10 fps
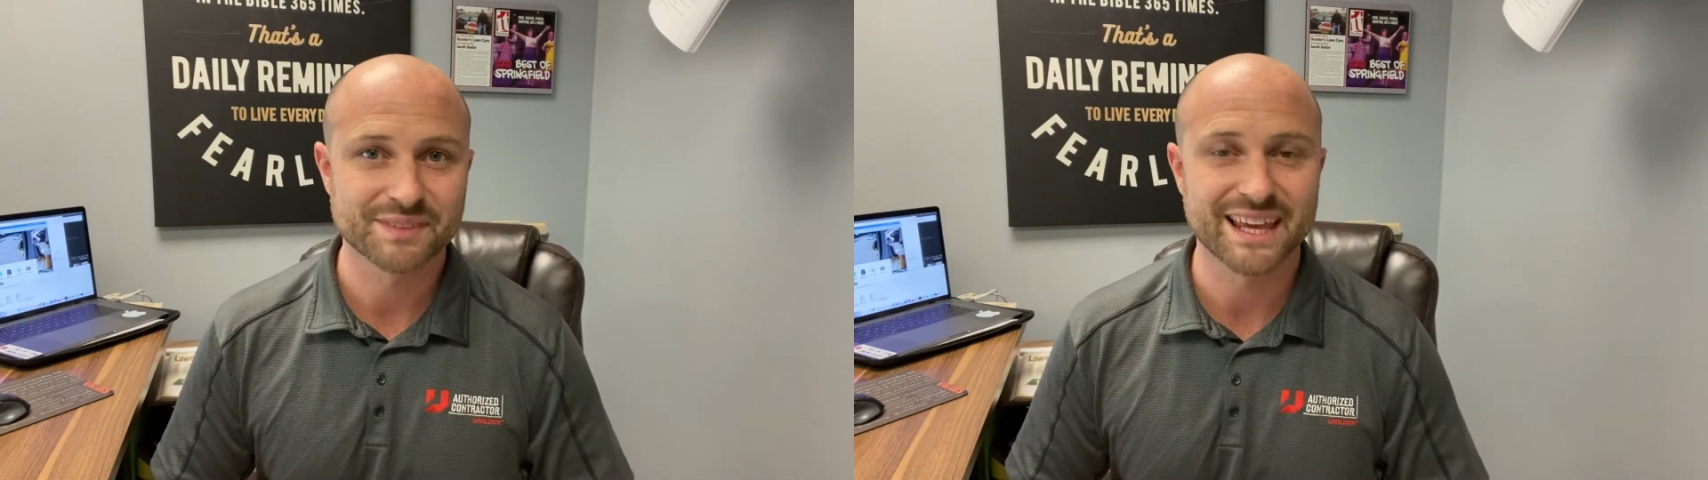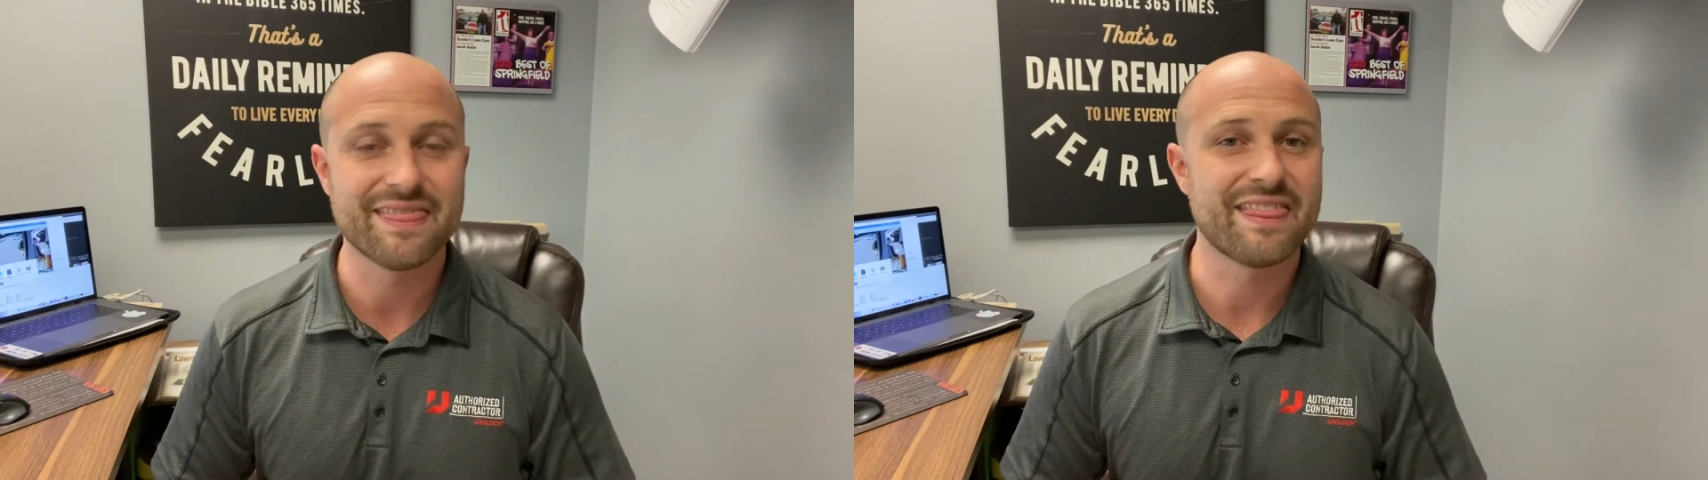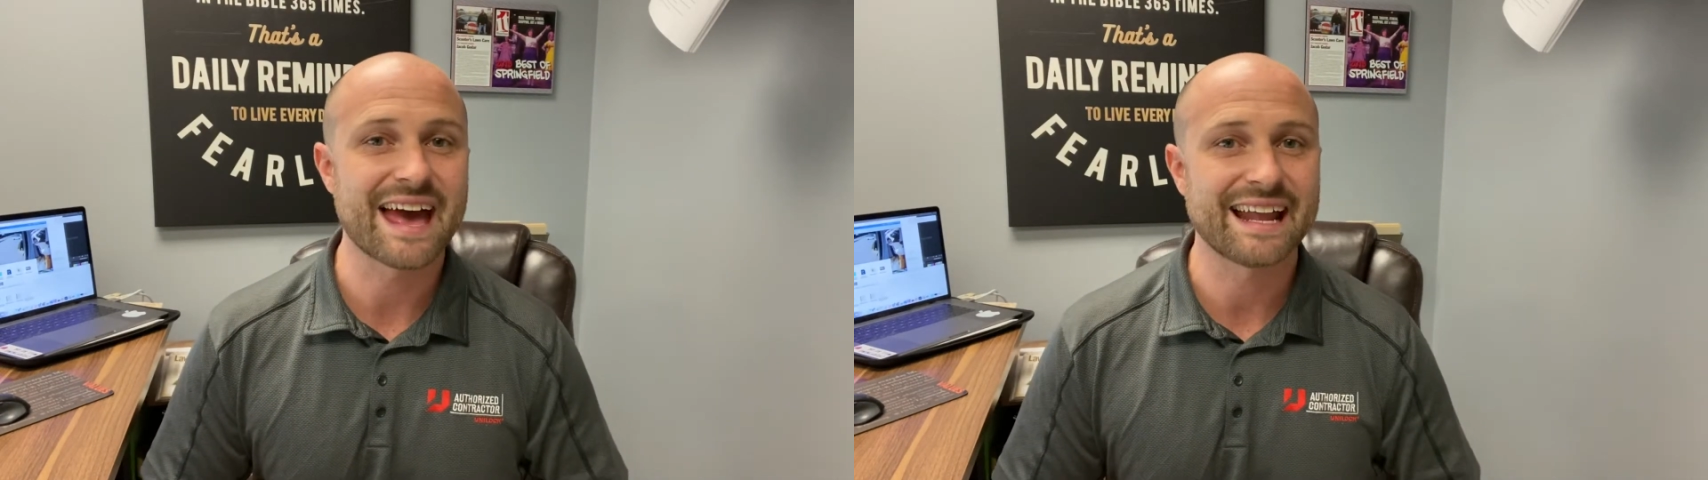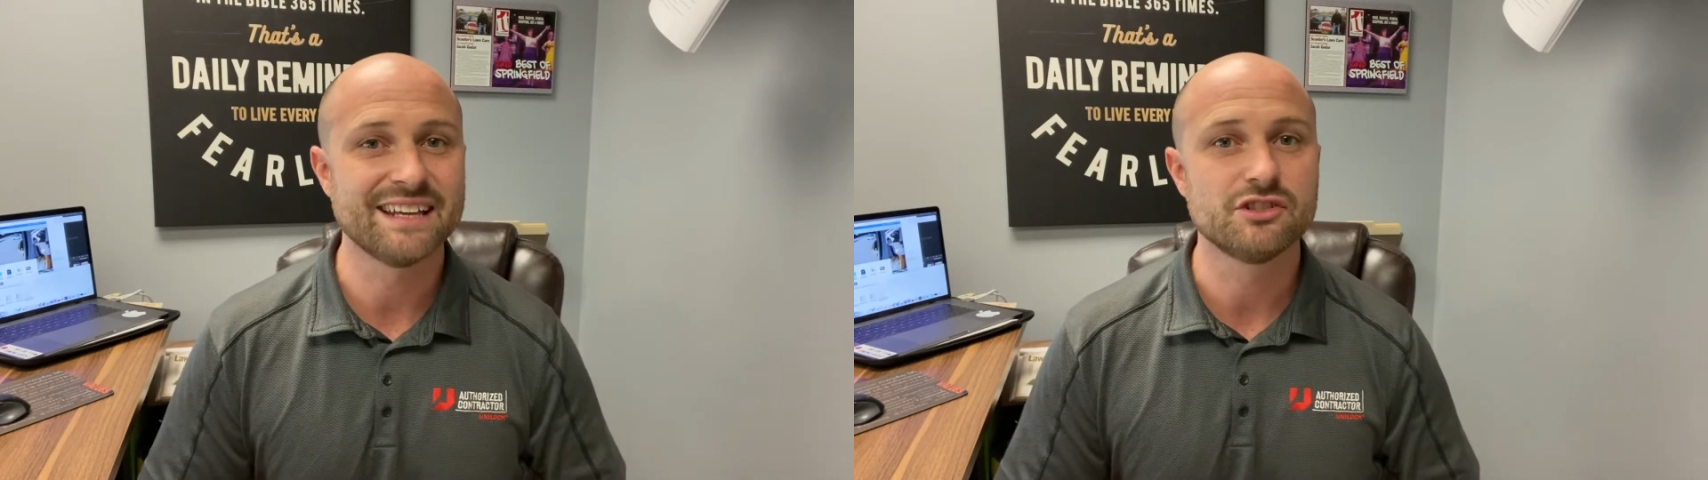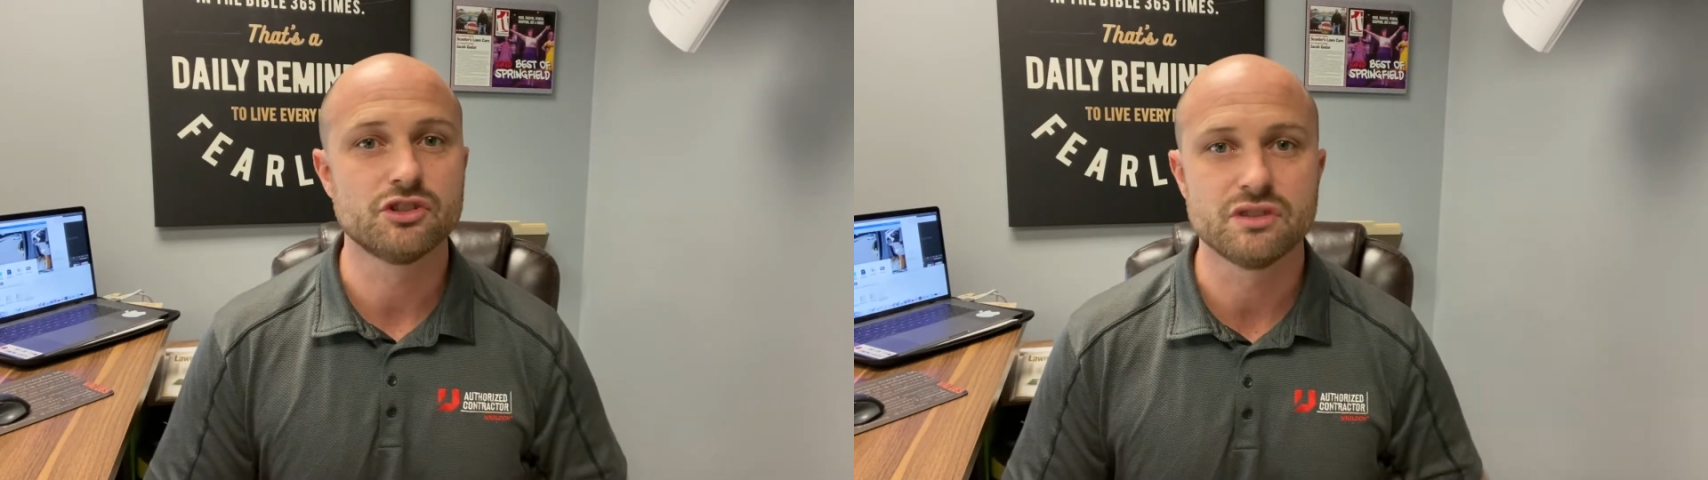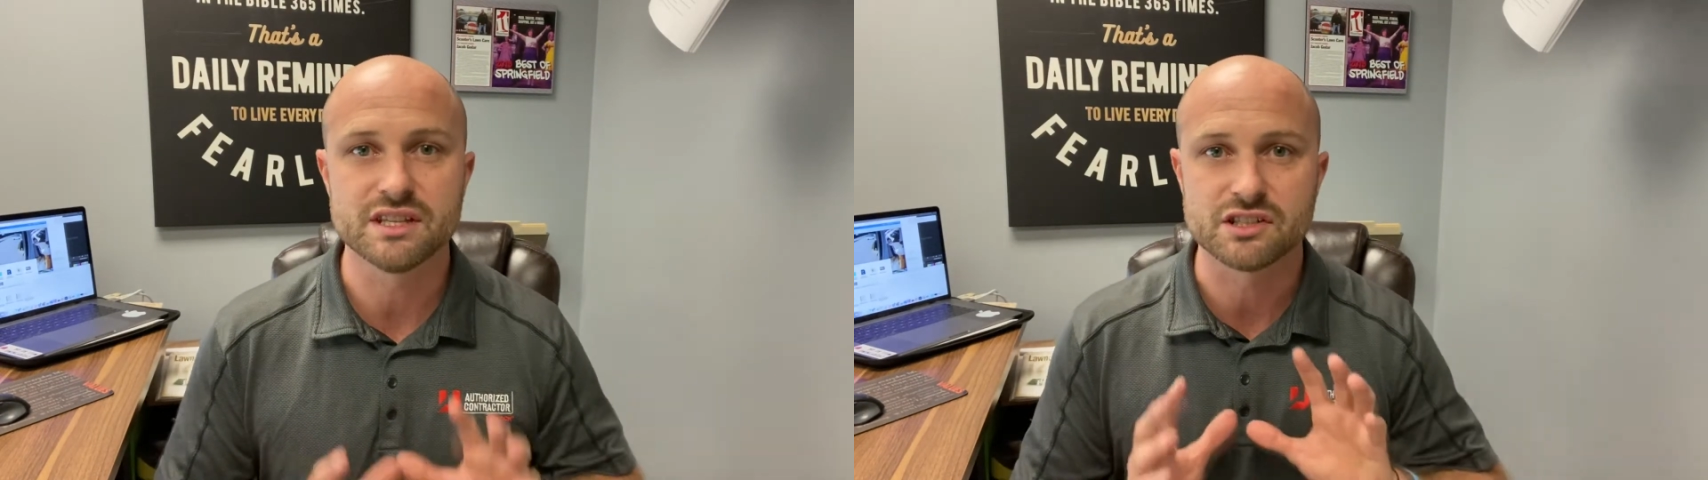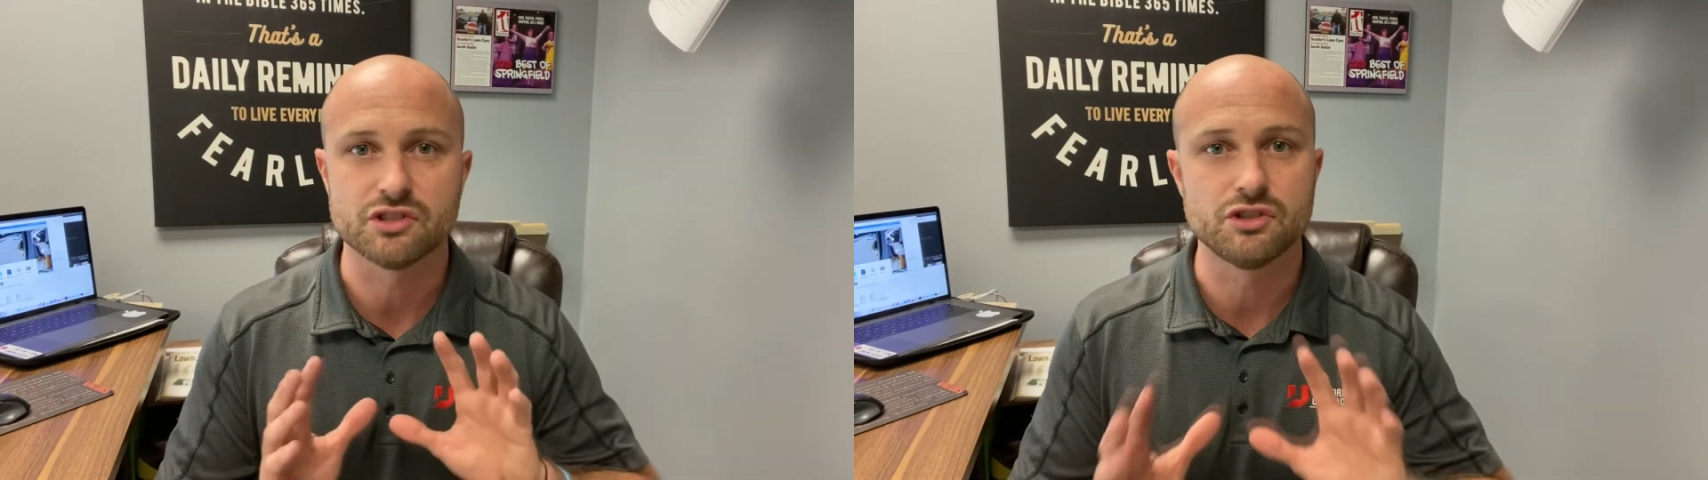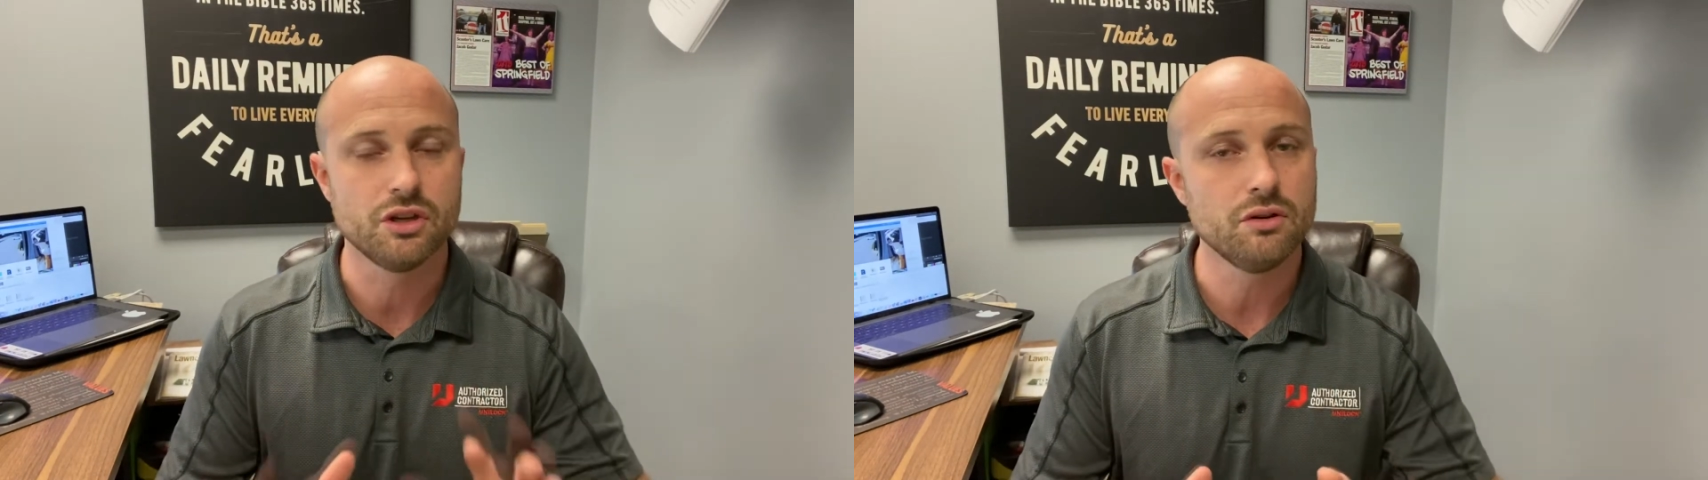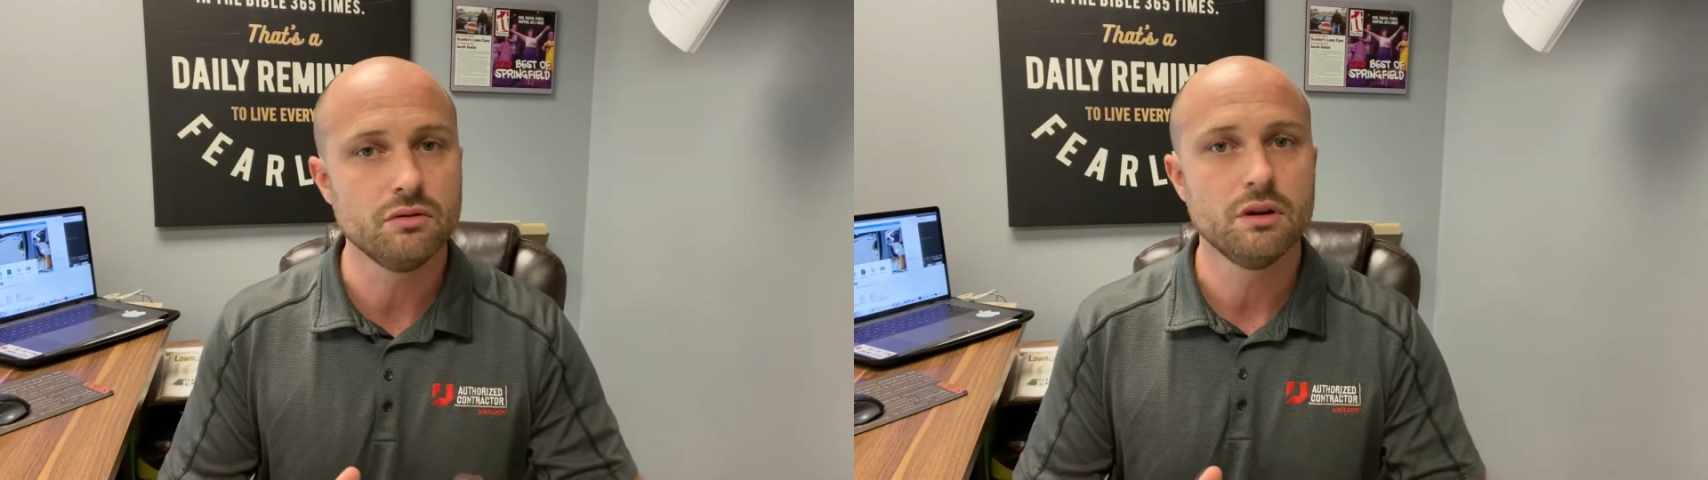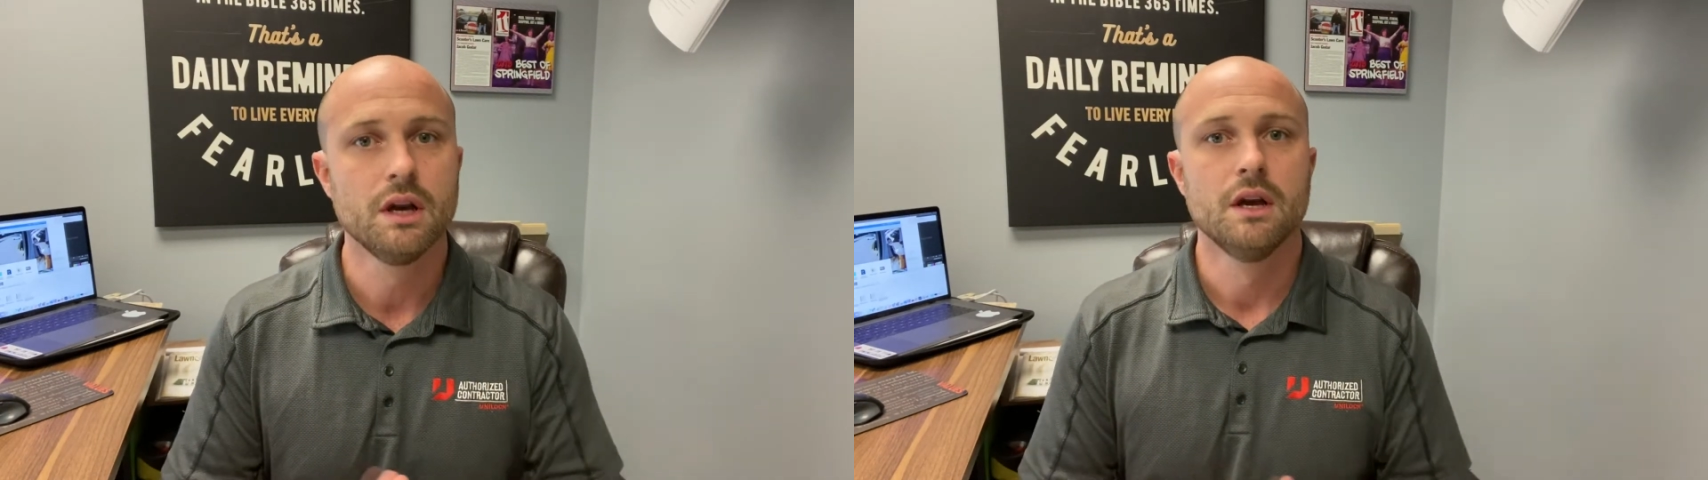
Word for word: And that is, this is new.